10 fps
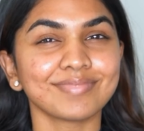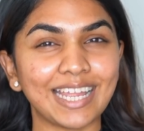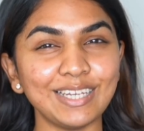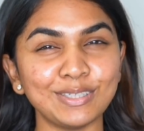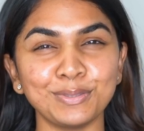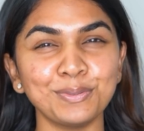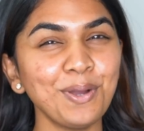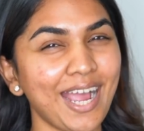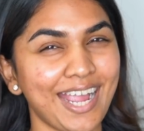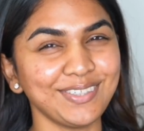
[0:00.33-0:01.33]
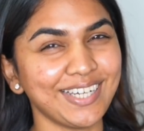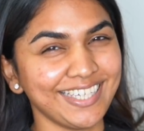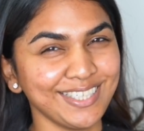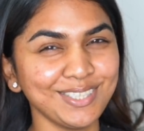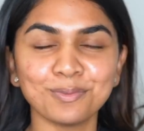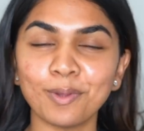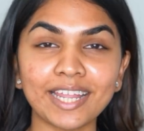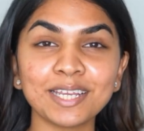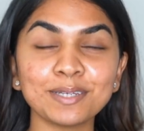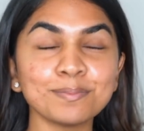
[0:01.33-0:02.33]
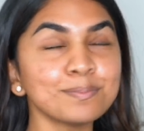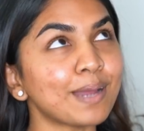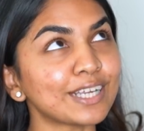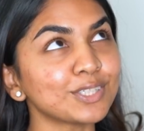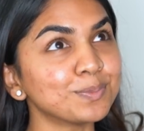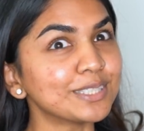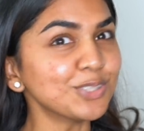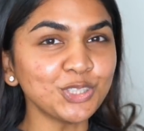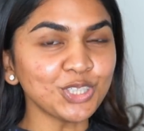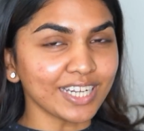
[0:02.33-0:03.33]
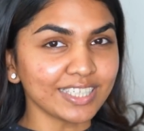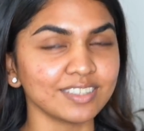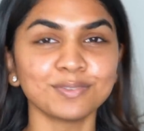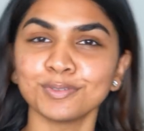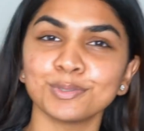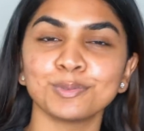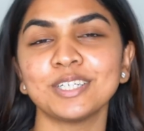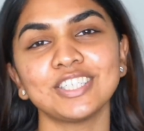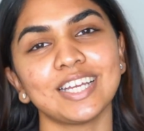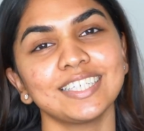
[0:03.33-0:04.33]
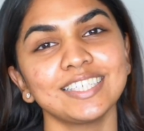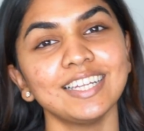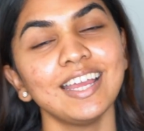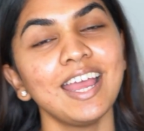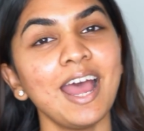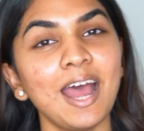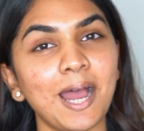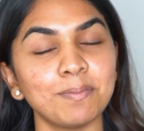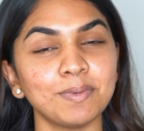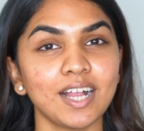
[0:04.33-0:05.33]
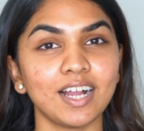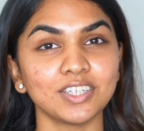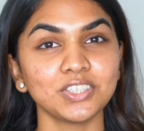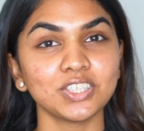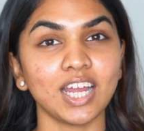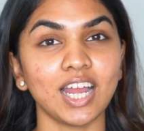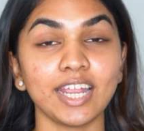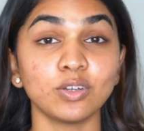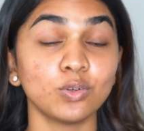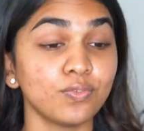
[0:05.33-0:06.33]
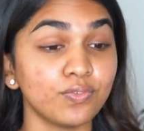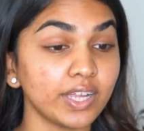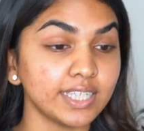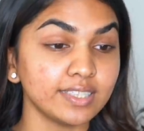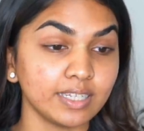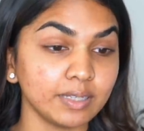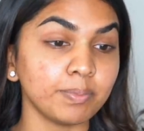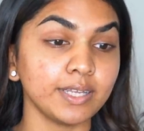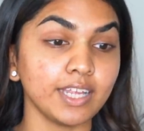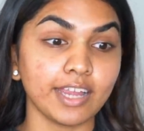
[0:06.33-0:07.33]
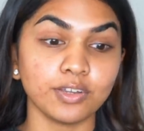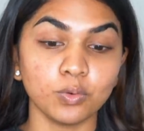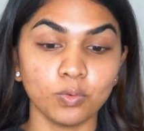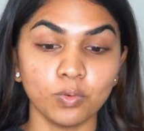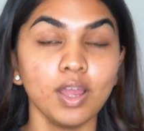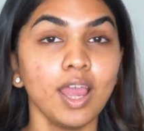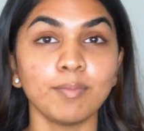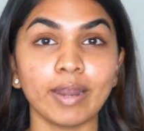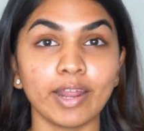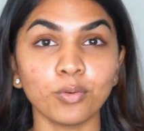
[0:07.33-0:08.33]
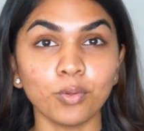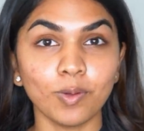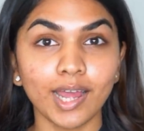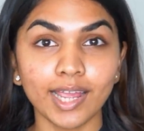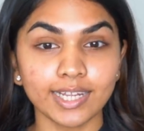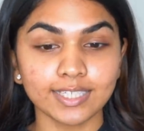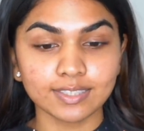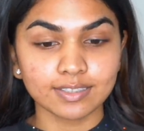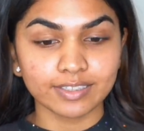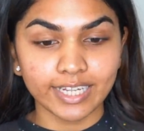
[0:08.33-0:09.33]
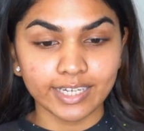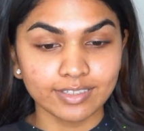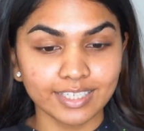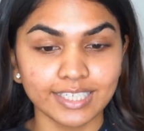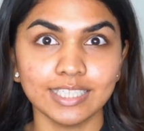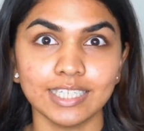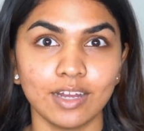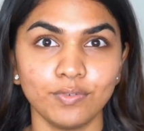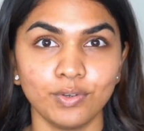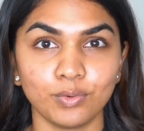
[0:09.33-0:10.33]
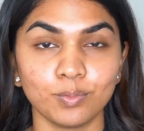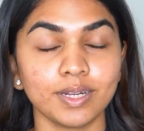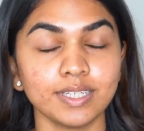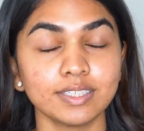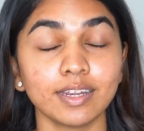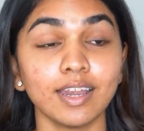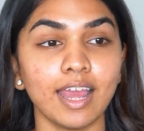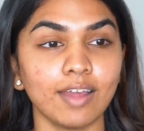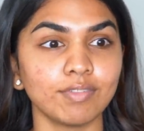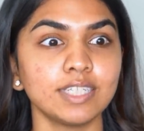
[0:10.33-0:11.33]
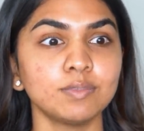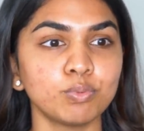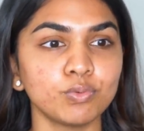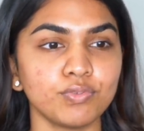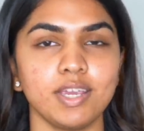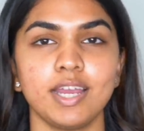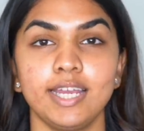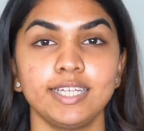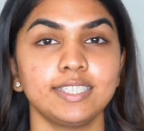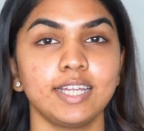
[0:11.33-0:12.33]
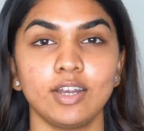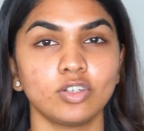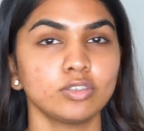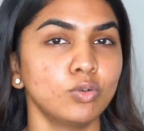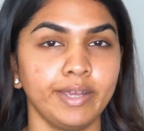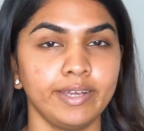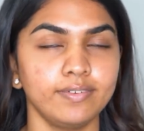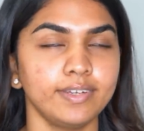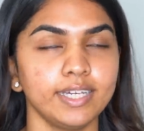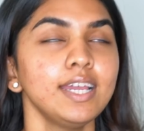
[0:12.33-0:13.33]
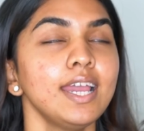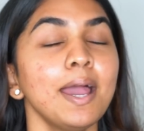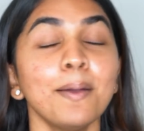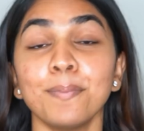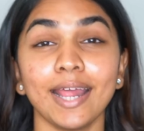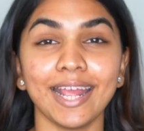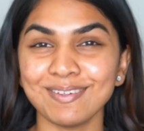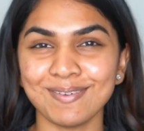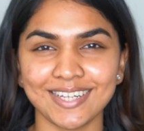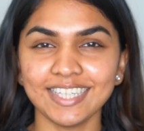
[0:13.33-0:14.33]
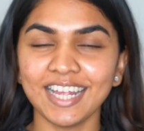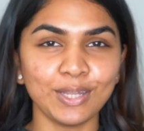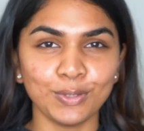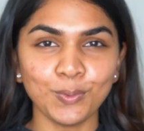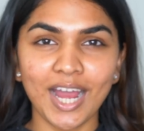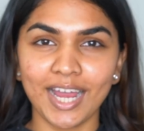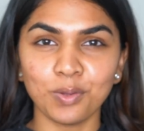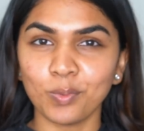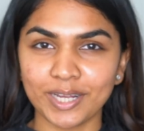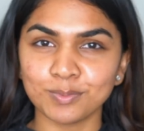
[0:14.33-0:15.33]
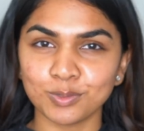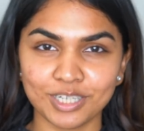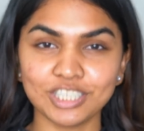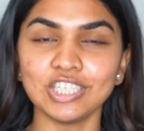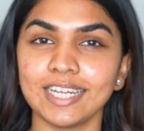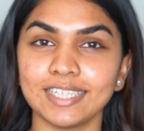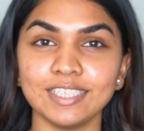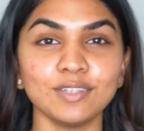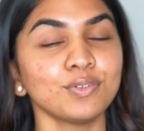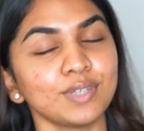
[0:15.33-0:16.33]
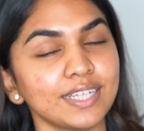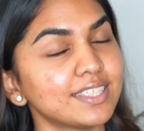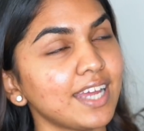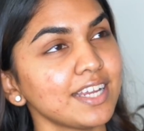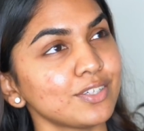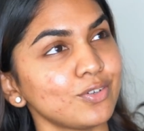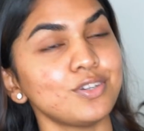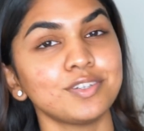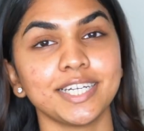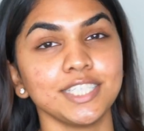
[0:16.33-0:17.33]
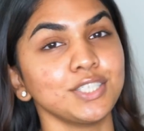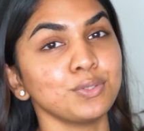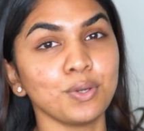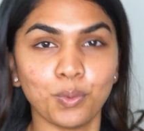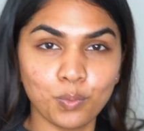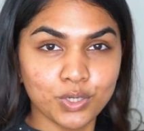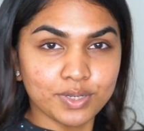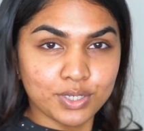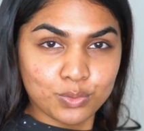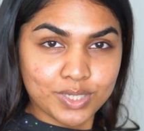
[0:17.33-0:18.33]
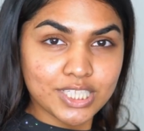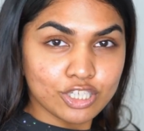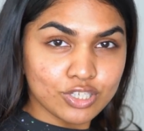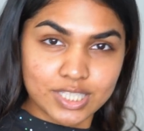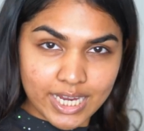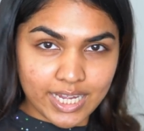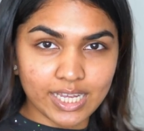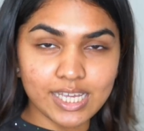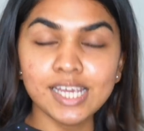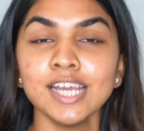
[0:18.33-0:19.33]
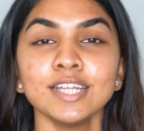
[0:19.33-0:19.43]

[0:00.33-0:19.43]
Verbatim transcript: Hello, hi guys, welcome back to my channel. If you're on my channel, hi, I'm Akanksha. I look very sleepy, I know, but I don't know why it's like 3 in the afternoon, but I still have these poofy eyes, they're not going away. But, anyways, hello, hi, welcome to my channel. If you read the title already, you know what we are doing today.